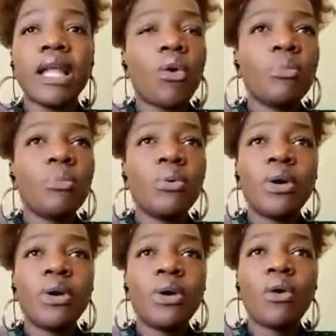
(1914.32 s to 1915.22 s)
ninakumbuka
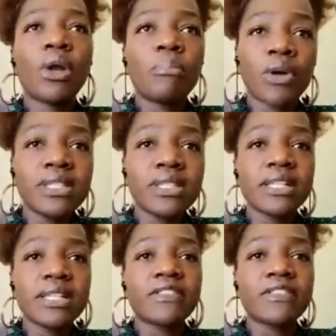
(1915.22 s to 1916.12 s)
kuna point
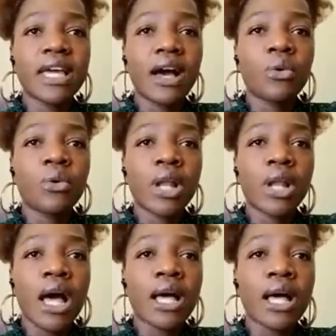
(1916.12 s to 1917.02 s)
ilifika
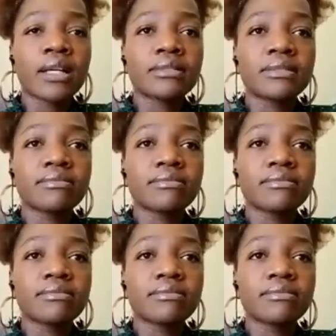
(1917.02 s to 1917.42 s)
kuna